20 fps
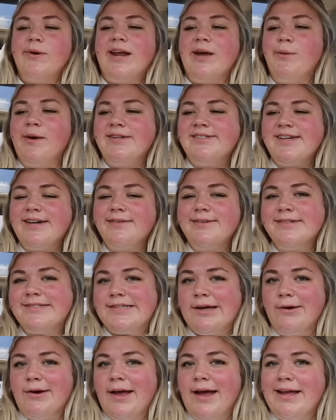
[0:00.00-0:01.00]
When I went to
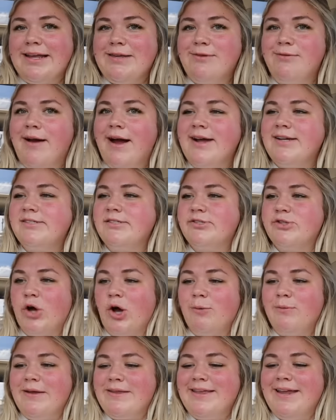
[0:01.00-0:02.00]
Arizona, you guys
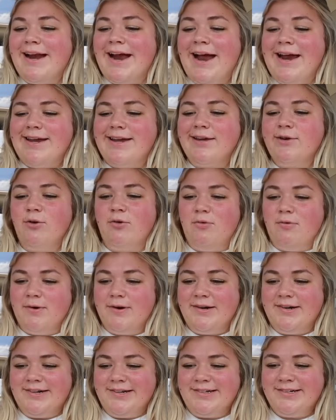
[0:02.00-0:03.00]
told me that I can
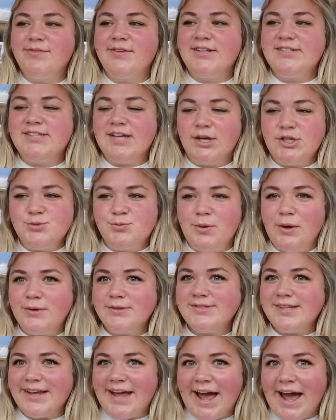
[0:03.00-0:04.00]
order the Dutch
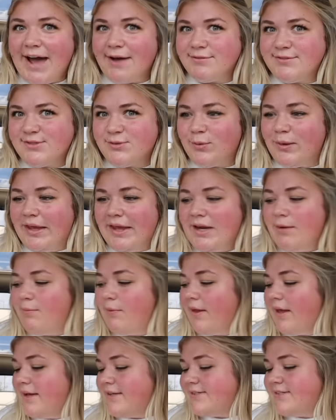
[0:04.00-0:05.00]
Bros like half sweet,
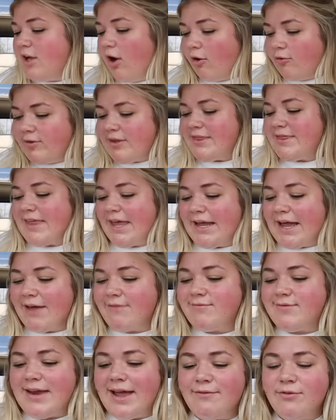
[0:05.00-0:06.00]
because the only thing
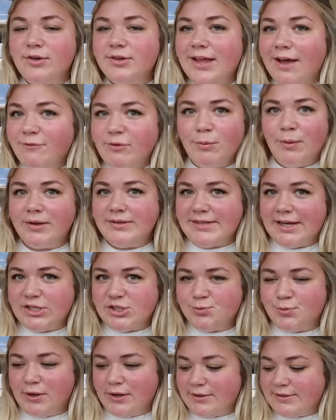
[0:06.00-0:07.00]
I've never loved about
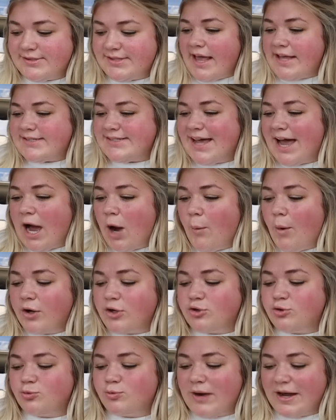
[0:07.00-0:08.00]
Dutch Bros is how
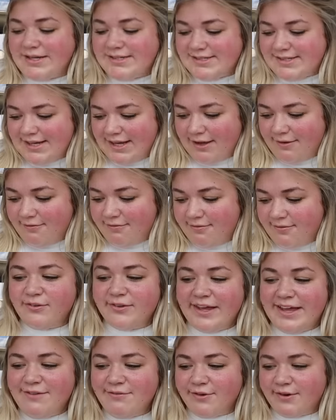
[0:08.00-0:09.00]
aggressive
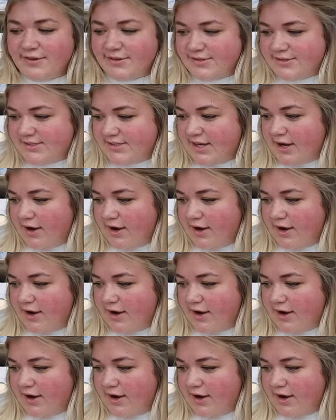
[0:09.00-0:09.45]
flavors